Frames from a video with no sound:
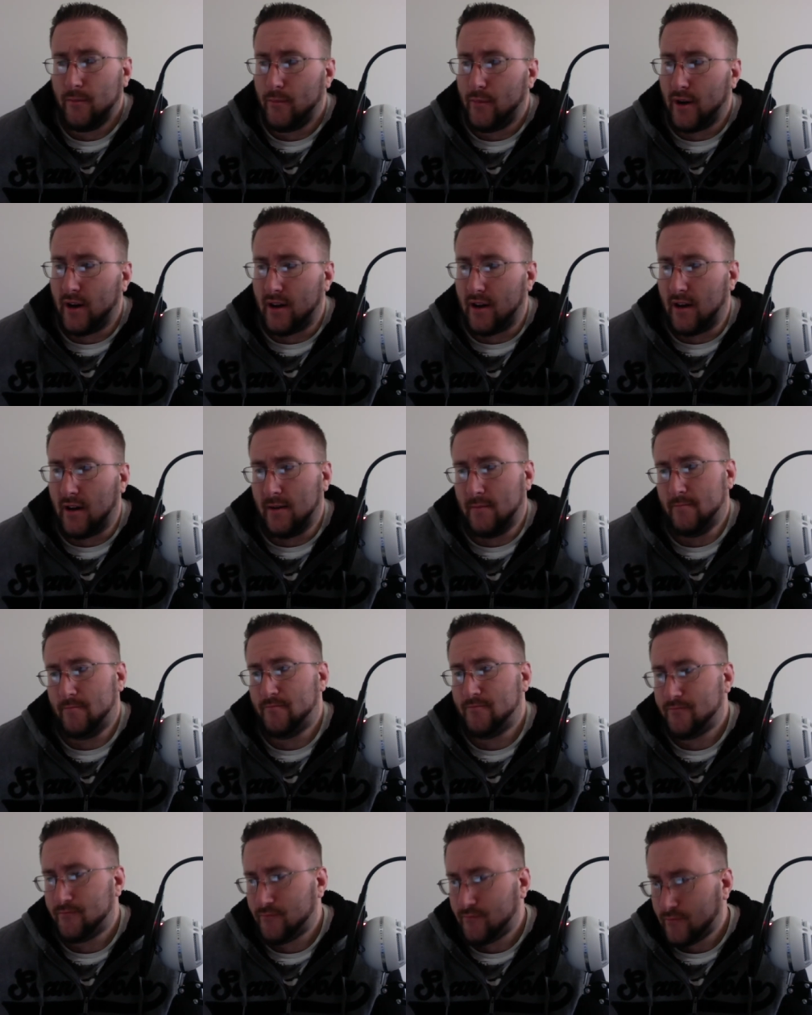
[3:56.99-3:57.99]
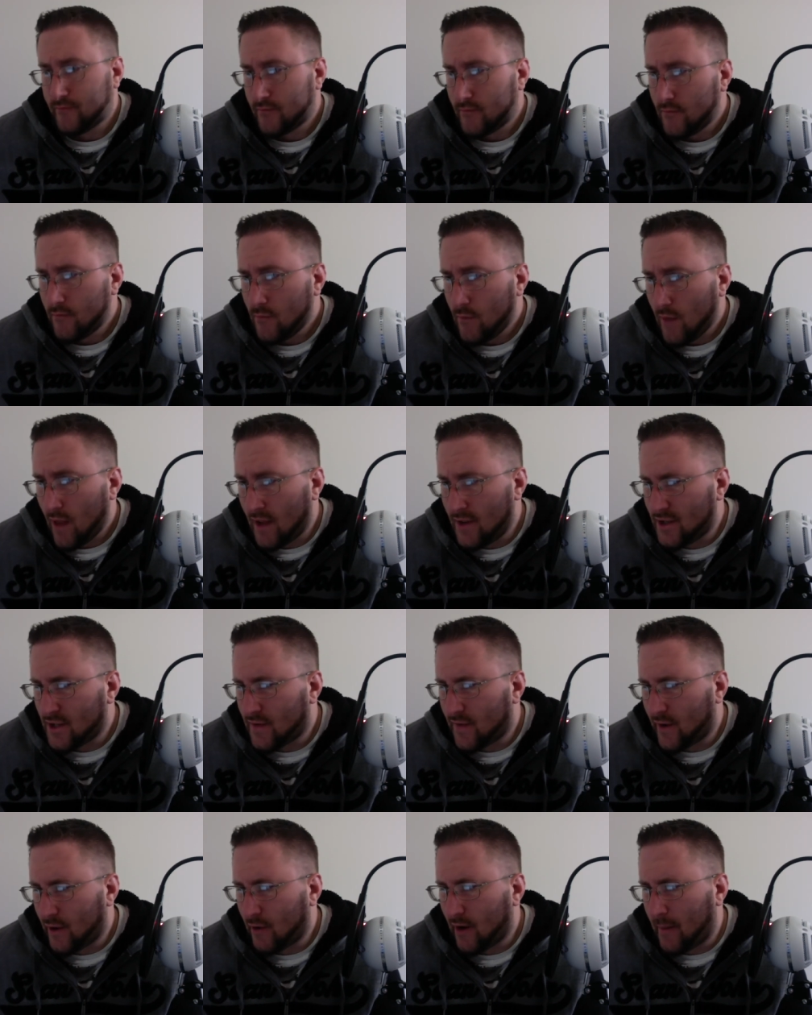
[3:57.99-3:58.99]
But um, I
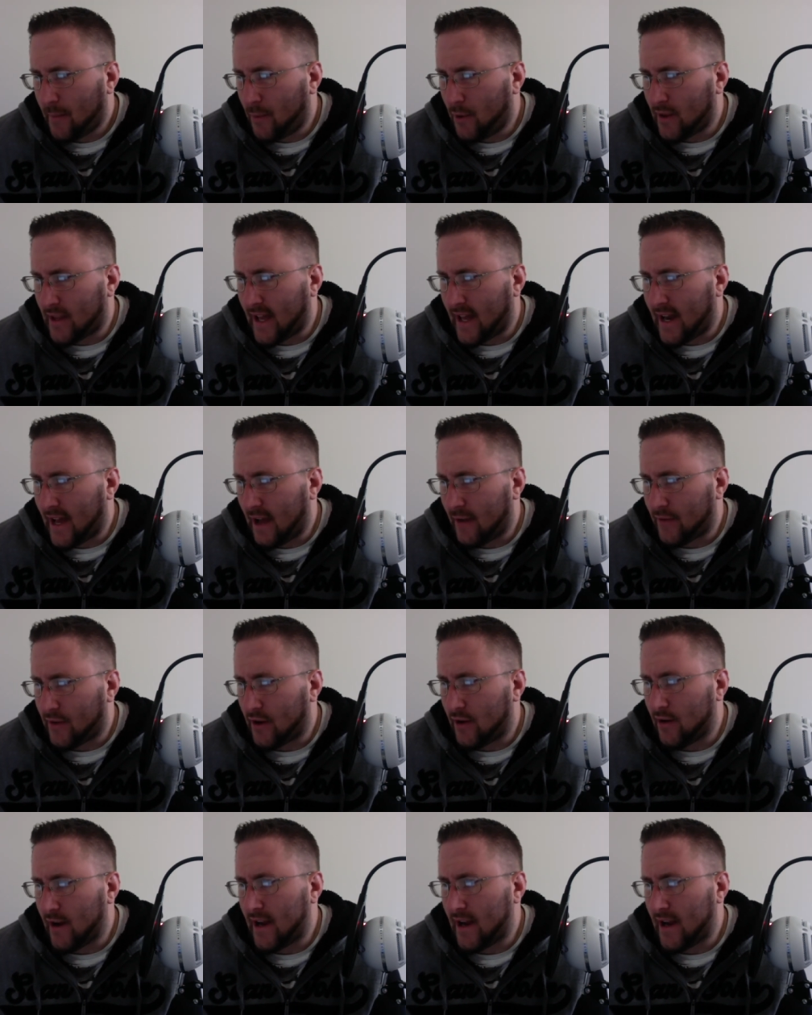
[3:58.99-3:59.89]
just figured I'd put that out there